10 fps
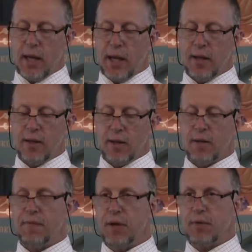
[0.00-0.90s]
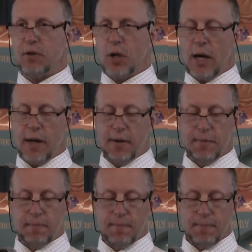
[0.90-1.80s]
and the fear of God.
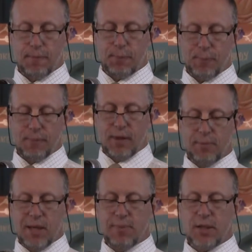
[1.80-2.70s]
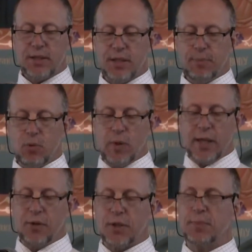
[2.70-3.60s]
Maybe a simple
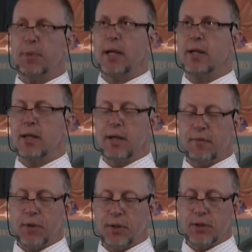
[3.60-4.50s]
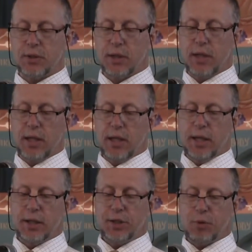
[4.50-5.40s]
way to explain the difference
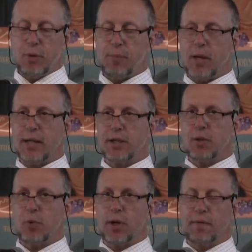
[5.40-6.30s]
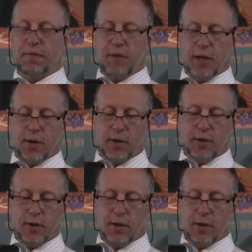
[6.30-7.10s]
is to replace the word fear